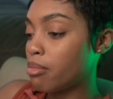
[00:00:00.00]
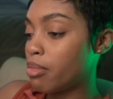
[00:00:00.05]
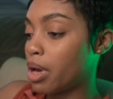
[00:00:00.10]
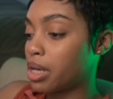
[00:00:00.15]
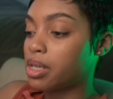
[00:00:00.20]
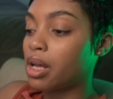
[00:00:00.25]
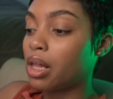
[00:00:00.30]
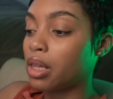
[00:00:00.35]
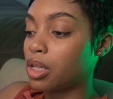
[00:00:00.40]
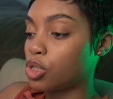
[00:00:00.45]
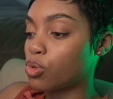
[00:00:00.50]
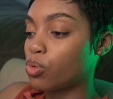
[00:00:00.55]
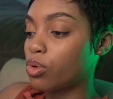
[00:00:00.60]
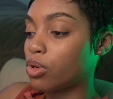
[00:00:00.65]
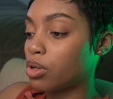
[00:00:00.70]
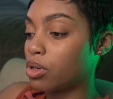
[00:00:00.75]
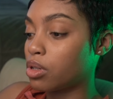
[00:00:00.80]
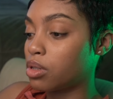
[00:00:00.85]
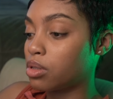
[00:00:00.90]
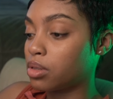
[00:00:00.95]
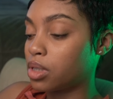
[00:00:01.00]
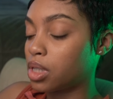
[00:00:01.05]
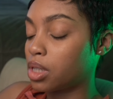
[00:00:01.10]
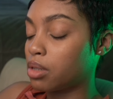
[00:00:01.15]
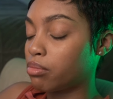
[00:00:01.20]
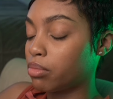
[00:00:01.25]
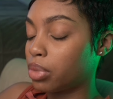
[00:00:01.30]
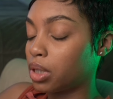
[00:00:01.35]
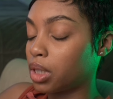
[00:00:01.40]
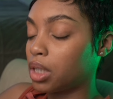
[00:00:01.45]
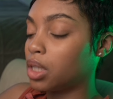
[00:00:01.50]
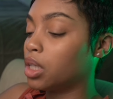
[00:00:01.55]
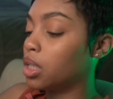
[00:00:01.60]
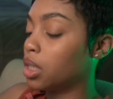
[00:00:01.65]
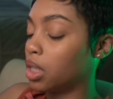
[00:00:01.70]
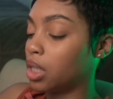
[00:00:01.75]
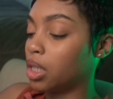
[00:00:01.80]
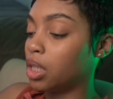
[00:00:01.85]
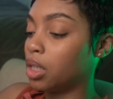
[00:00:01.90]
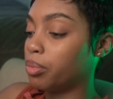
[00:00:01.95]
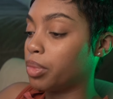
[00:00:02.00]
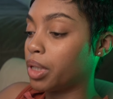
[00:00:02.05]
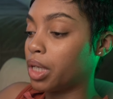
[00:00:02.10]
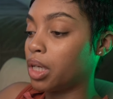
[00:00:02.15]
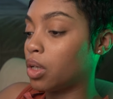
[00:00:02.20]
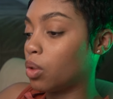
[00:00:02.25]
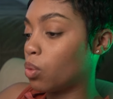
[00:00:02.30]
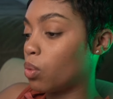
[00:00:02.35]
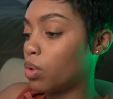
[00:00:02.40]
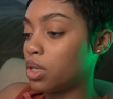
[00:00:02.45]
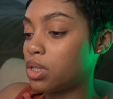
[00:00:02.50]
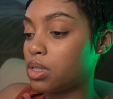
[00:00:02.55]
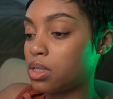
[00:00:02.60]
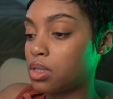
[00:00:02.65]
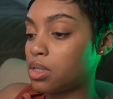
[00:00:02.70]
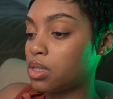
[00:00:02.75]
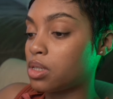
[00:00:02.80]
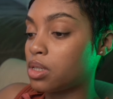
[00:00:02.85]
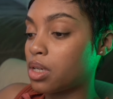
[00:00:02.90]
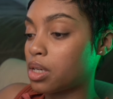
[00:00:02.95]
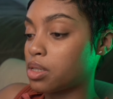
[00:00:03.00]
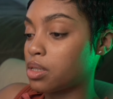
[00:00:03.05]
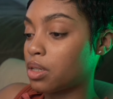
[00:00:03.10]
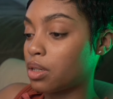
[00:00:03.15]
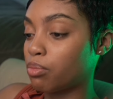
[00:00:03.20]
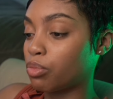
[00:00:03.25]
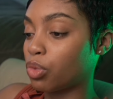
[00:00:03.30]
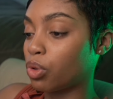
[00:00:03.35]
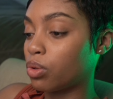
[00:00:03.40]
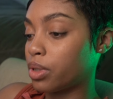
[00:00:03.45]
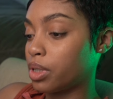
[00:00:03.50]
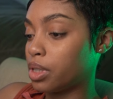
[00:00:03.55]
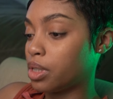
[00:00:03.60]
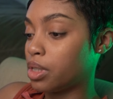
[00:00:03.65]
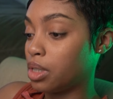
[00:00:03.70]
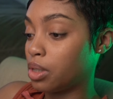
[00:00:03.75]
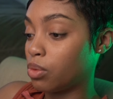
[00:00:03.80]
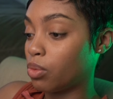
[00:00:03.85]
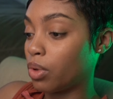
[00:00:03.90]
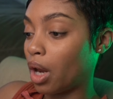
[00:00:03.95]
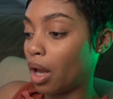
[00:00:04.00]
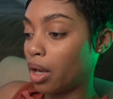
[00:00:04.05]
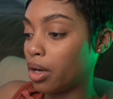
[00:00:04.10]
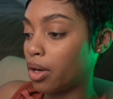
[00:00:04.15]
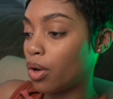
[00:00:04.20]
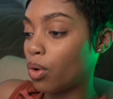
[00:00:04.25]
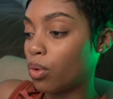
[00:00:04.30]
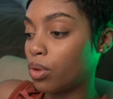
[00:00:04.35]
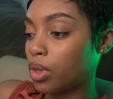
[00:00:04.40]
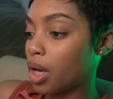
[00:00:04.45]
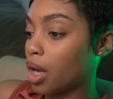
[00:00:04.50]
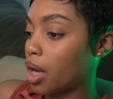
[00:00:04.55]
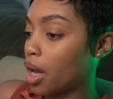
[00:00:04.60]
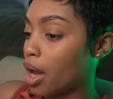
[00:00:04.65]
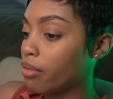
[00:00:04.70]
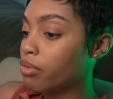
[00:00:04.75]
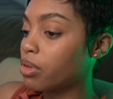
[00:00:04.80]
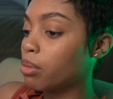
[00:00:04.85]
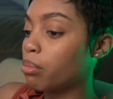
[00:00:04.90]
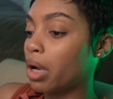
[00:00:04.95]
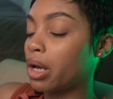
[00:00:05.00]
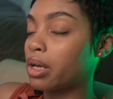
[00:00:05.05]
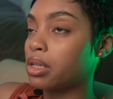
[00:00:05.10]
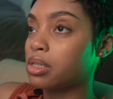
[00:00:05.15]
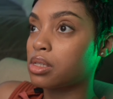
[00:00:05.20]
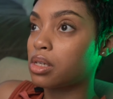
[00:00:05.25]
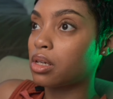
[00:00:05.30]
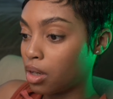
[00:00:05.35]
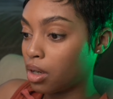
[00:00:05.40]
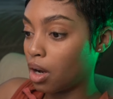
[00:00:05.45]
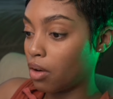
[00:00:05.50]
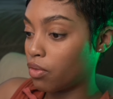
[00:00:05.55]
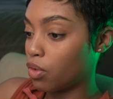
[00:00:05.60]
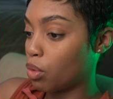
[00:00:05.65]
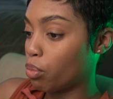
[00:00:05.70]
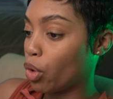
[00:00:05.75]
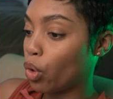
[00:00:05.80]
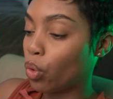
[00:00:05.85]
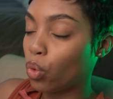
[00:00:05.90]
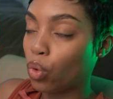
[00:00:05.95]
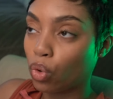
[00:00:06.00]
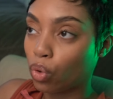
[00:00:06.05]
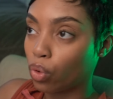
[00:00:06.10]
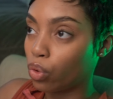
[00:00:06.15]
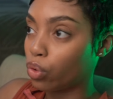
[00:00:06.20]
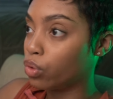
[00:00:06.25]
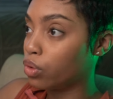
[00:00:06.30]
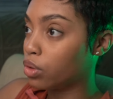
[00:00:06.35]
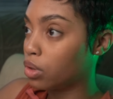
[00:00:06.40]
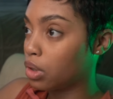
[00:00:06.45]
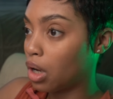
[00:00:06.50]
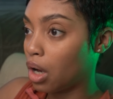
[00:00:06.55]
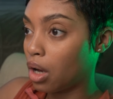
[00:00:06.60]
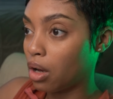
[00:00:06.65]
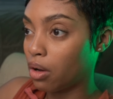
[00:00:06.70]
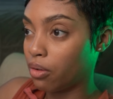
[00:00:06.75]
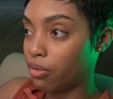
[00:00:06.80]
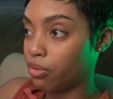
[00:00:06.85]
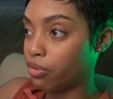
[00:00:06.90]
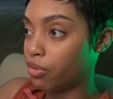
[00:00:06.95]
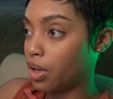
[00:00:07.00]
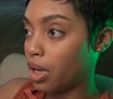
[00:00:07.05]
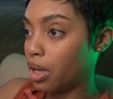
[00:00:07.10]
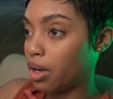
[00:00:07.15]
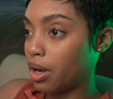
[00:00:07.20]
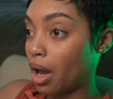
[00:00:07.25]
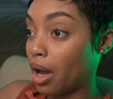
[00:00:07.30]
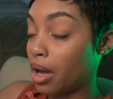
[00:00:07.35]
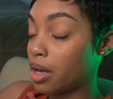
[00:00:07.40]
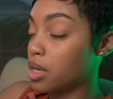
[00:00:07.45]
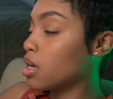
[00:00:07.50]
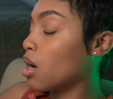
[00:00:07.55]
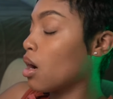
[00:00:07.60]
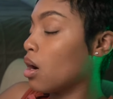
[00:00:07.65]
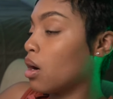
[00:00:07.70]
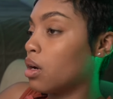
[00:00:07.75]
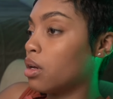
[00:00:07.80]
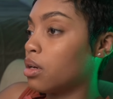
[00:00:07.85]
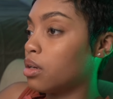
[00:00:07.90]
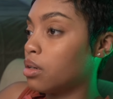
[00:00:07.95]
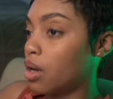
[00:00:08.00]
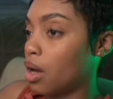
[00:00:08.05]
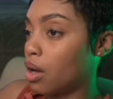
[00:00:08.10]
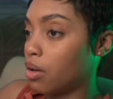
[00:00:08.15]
my talents were completely being wasted as an employee when I know that I have the mindset of a mogul, of an icon,